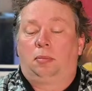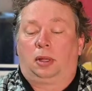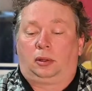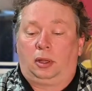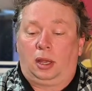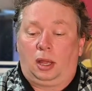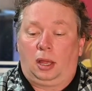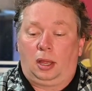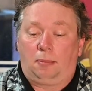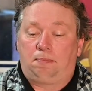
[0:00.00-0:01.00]
but
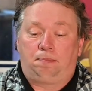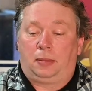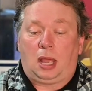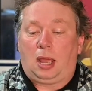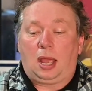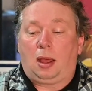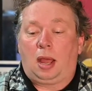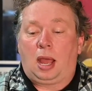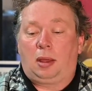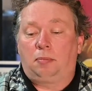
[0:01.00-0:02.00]
yeah,
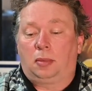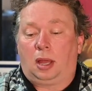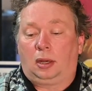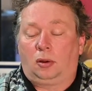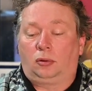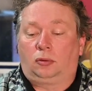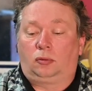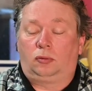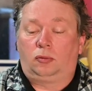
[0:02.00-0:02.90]
I don't.